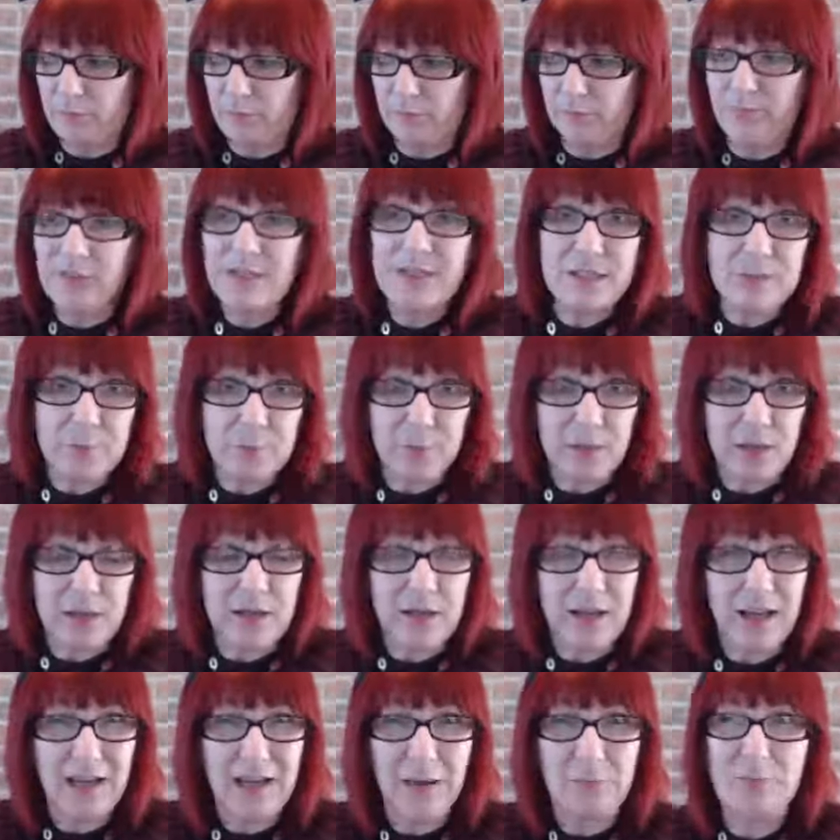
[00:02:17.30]
Vistaprint,
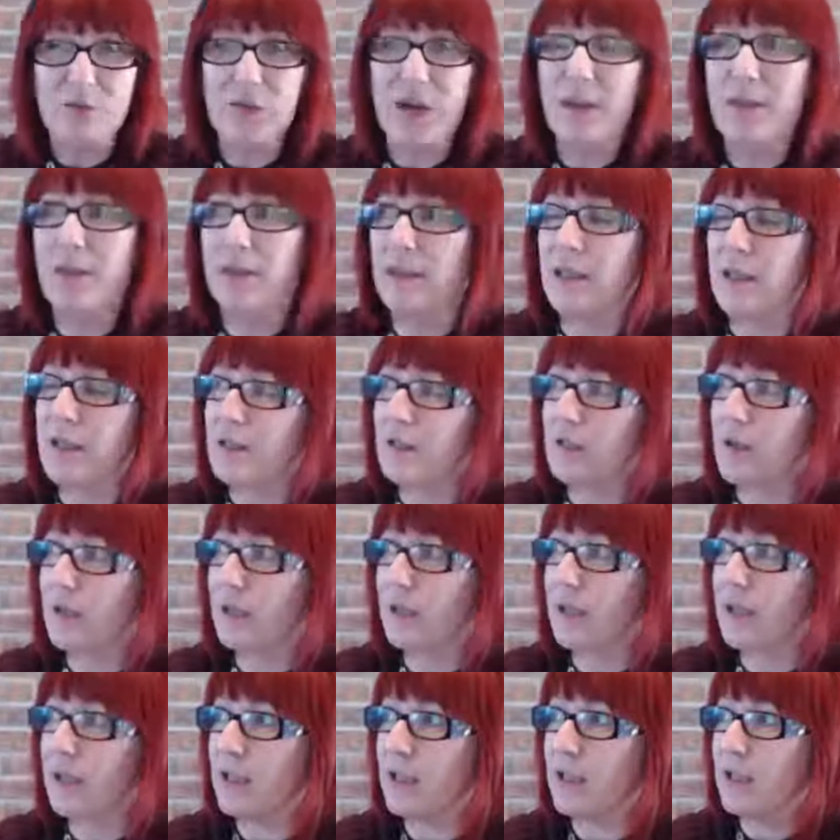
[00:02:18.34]
and I'm trying to think, it's got
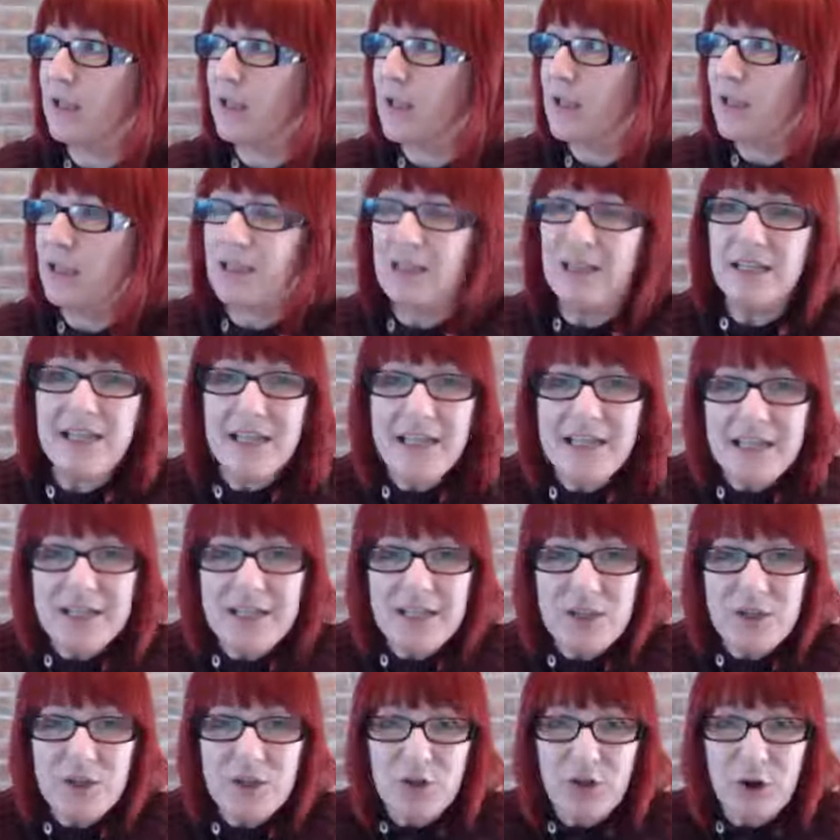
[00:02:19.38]
like your nest
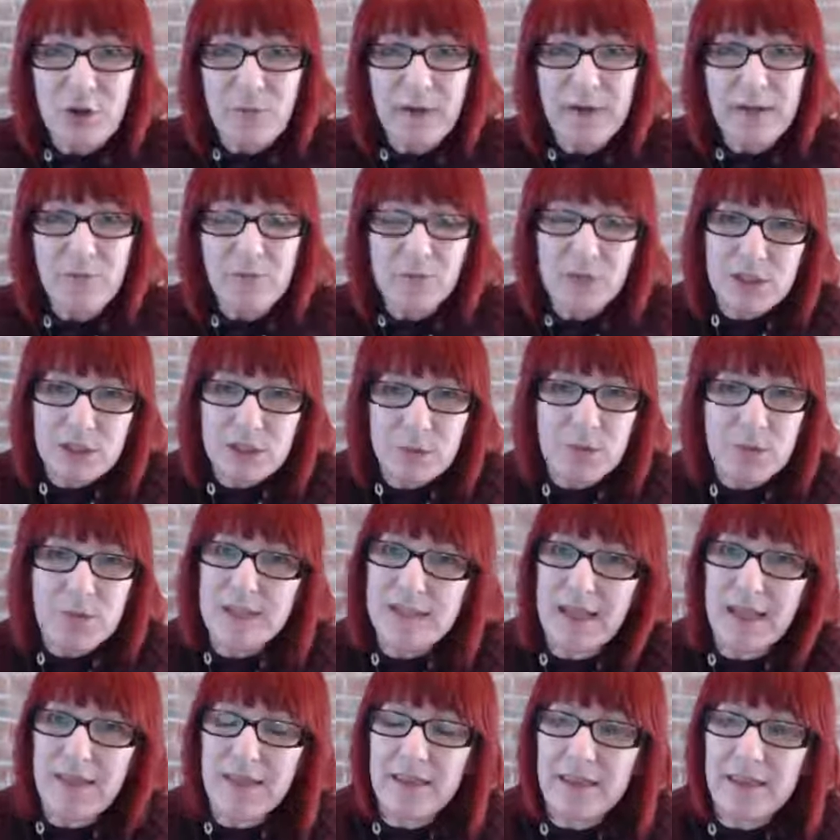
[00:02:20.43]
is growing, which I would
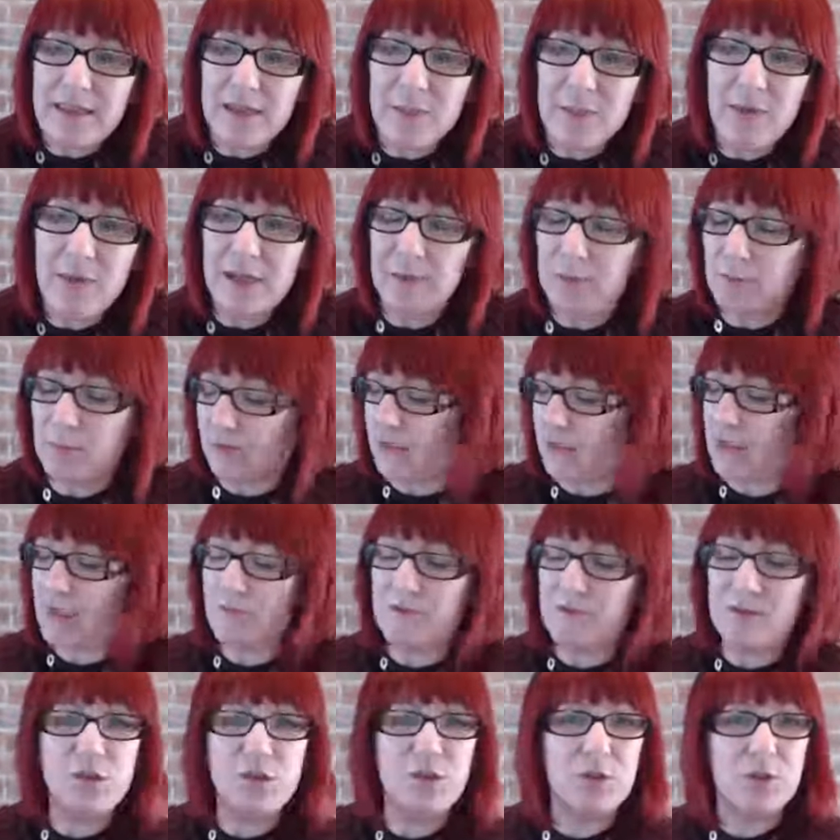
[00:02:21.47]
send that to people that have
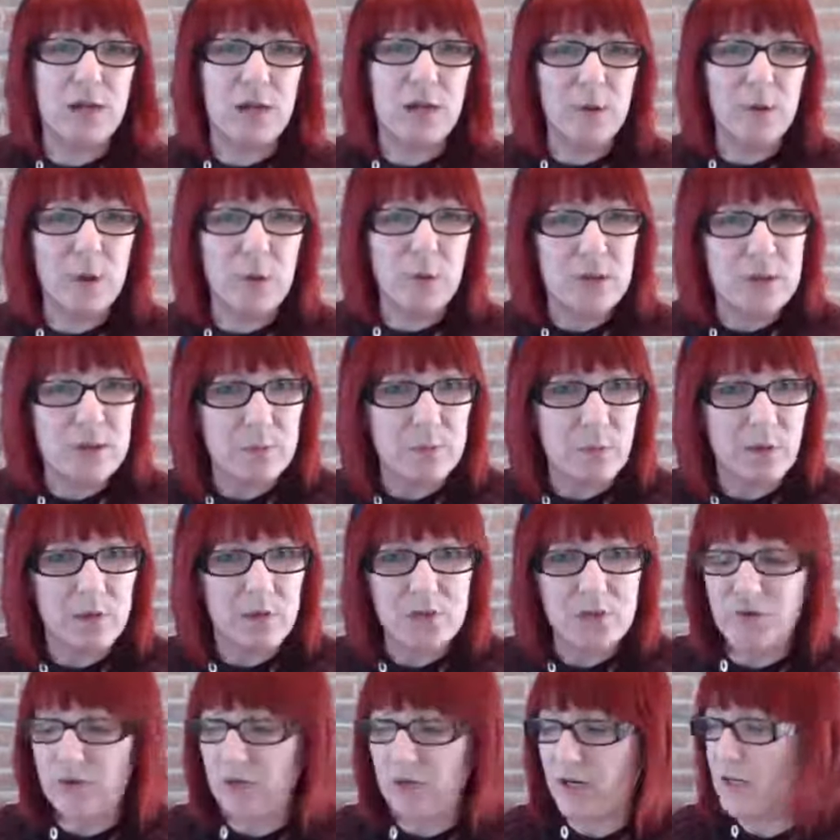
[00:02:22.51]
stood out who were
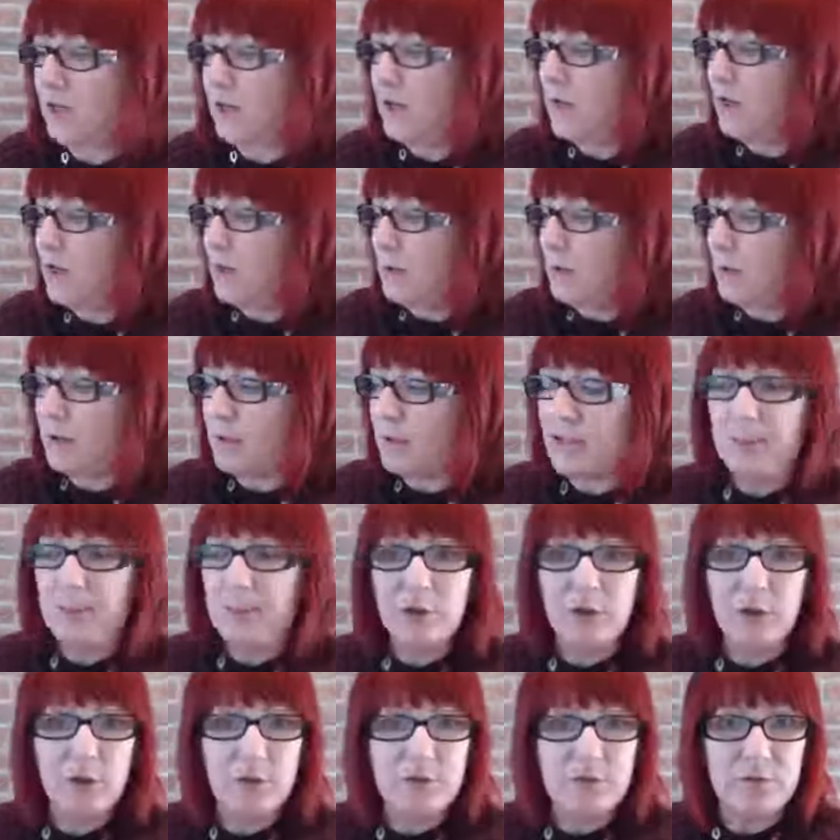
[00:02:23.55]
sponsoring, people
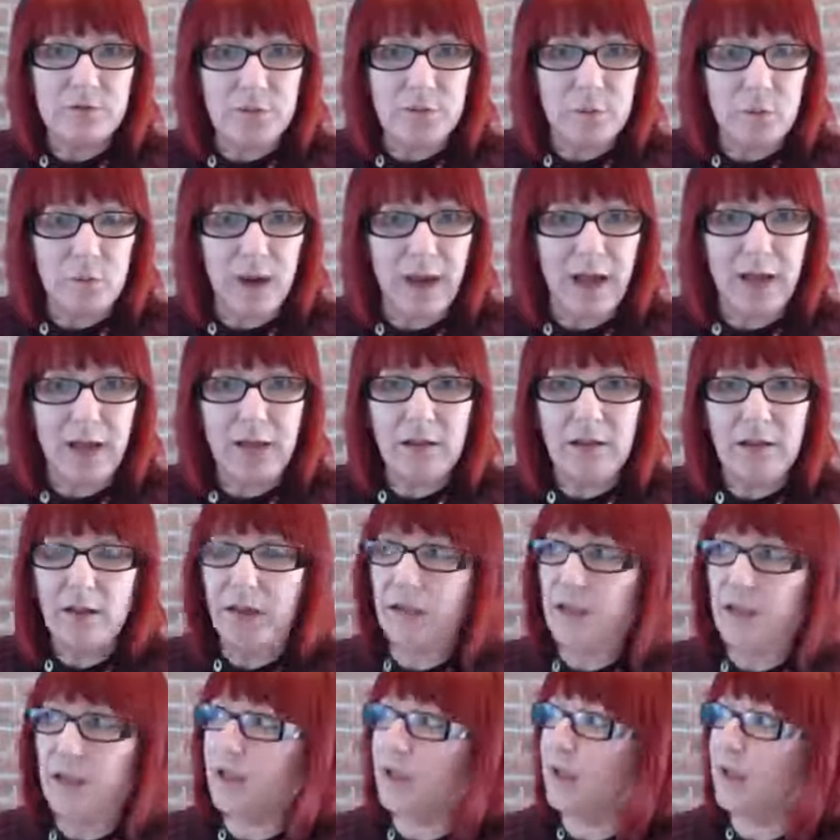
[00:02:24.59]
who've done well.
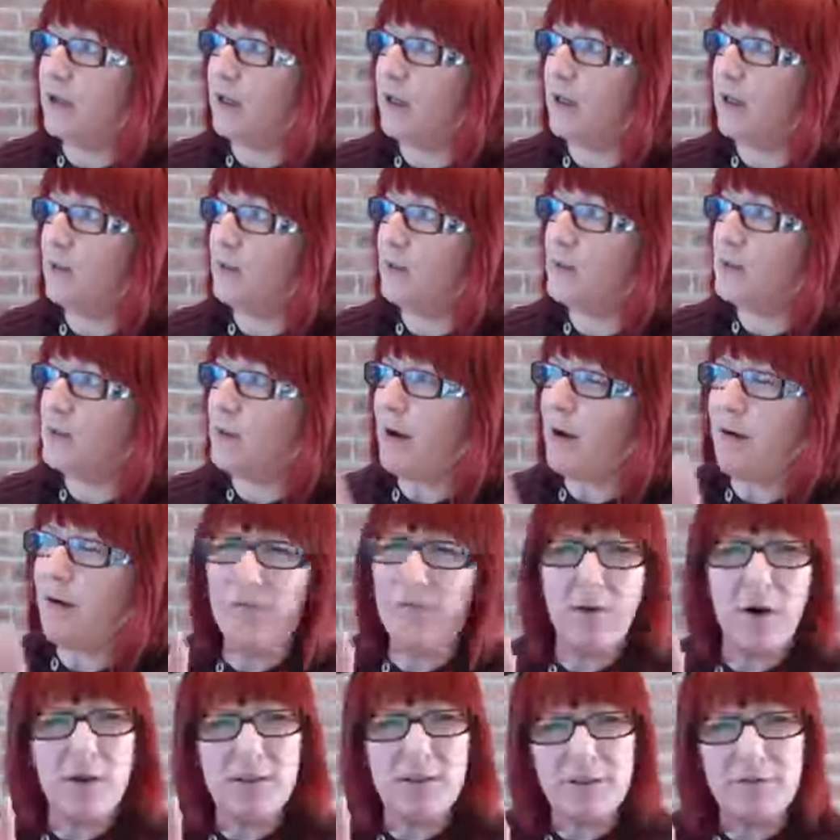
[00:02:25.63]
There's about
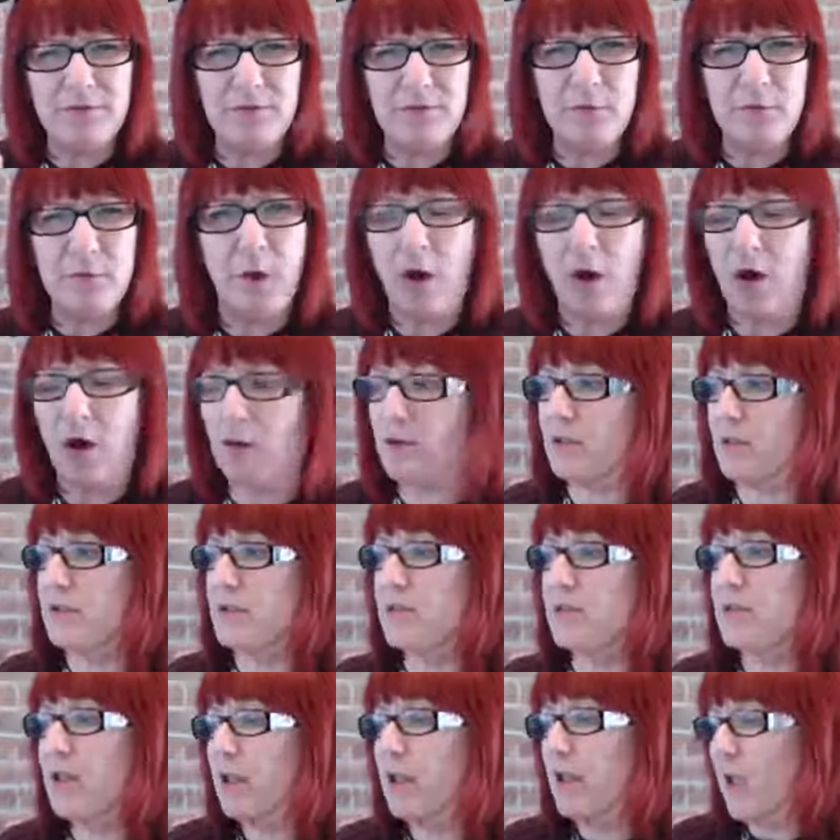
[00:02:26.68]
4 different ones.
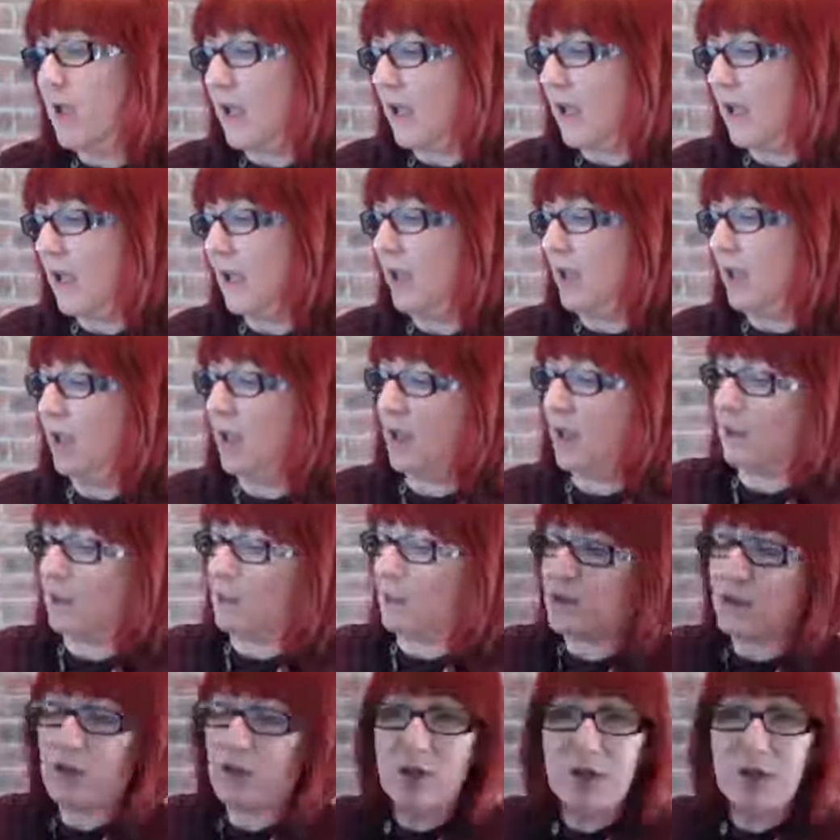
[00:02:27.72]
So
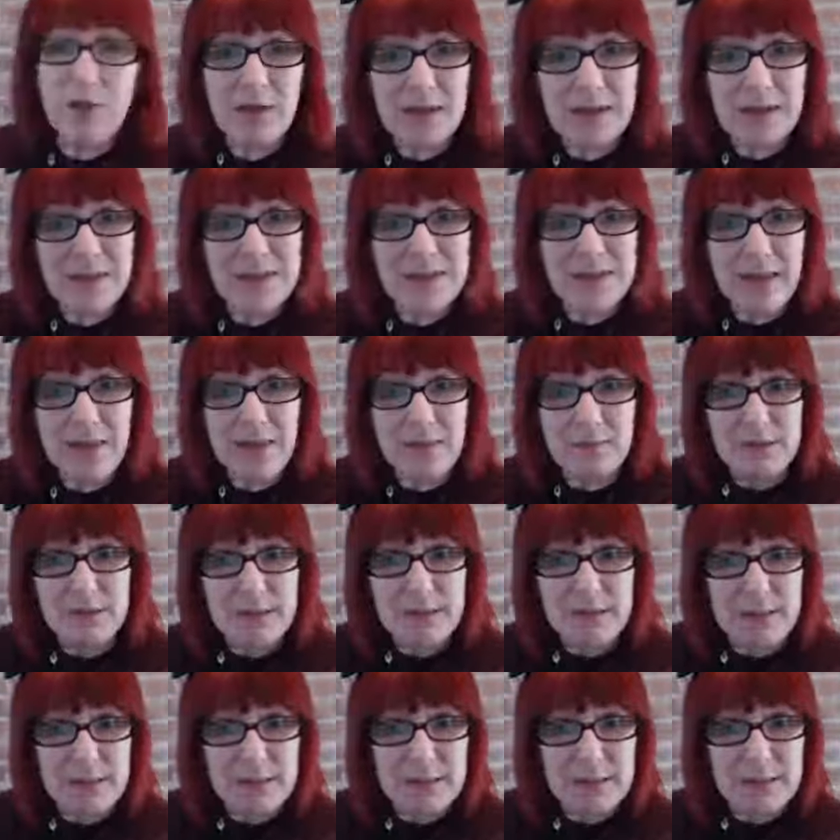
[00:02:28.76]
you can send them to
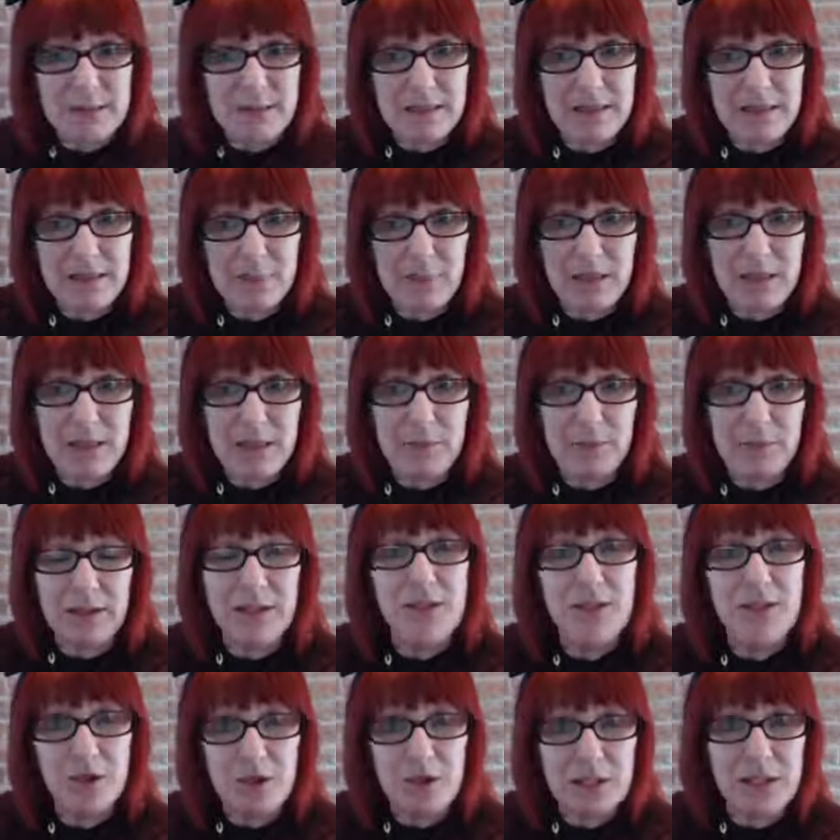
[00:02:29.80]
these people in
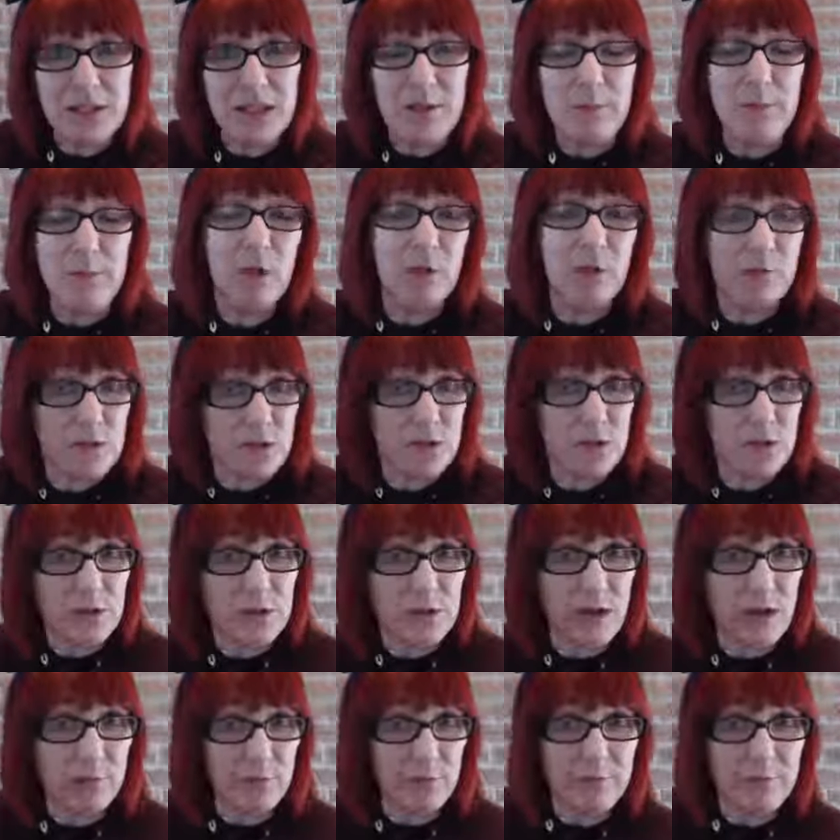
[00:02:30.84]
your team who've stood
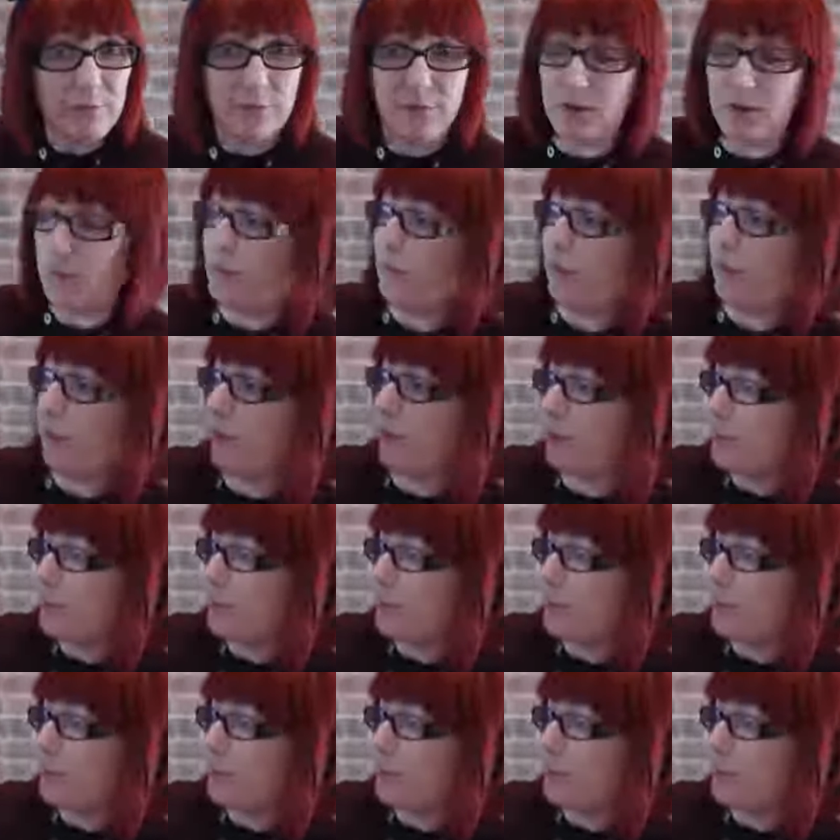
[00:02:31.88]
out for the month.